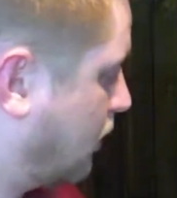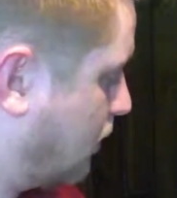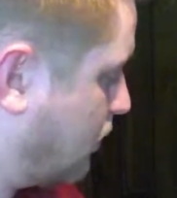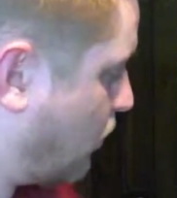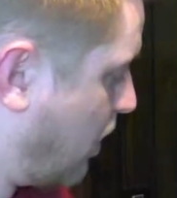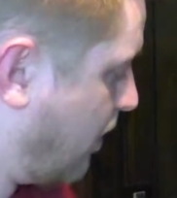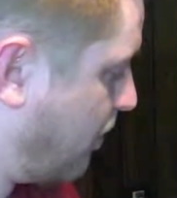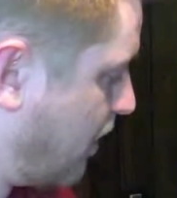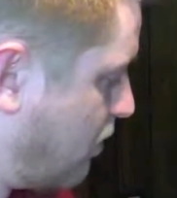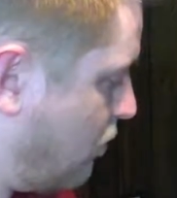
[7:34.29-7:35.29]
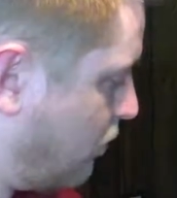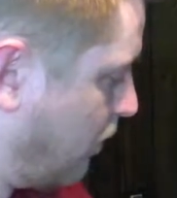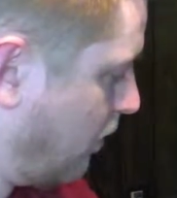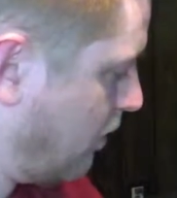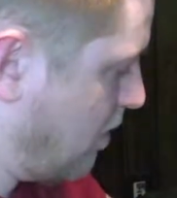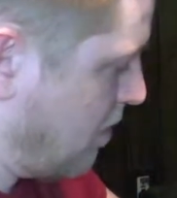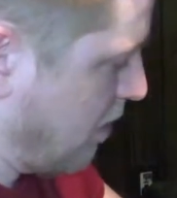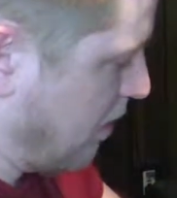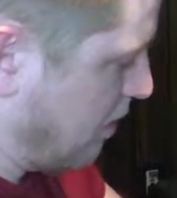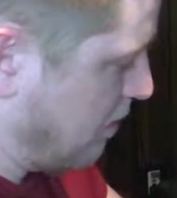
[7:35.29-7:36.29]
That's why I'm not using
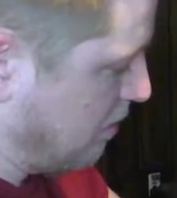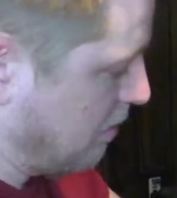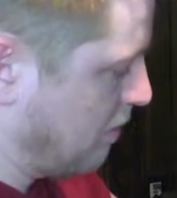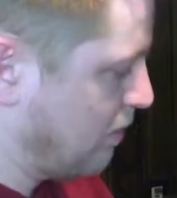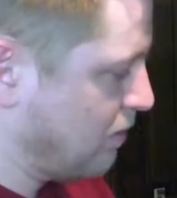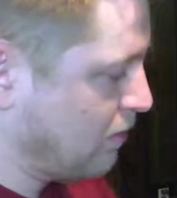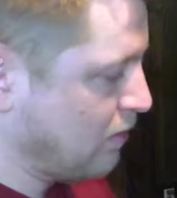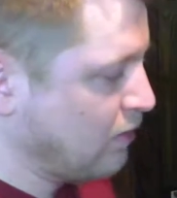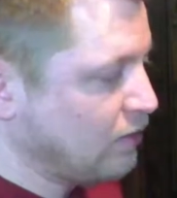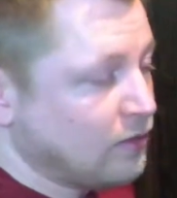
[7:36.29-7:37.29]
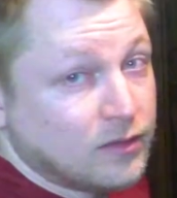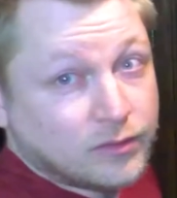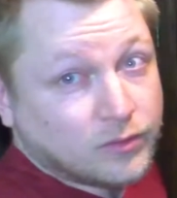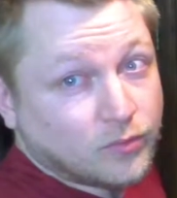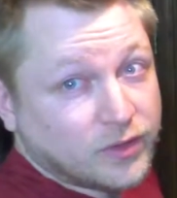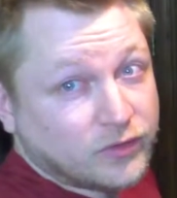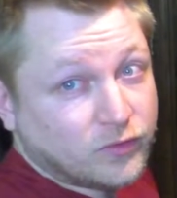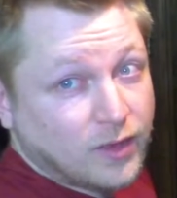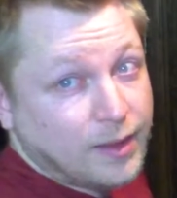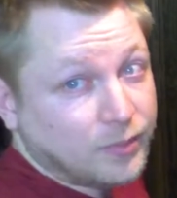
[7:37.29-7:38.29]
the wrist
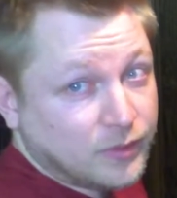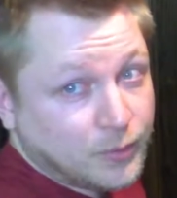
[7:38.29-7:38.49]
strap at the